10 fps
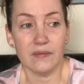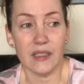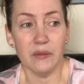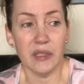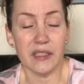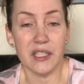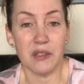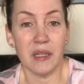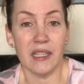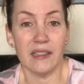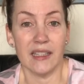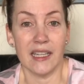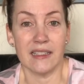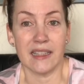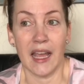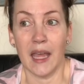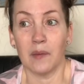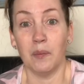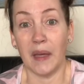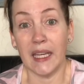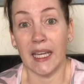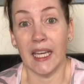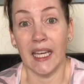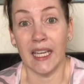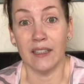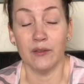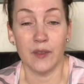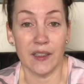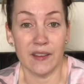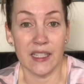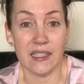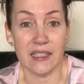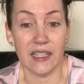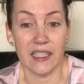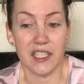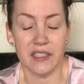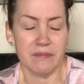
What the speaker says: with doing things like baking and fun things in the kitchen?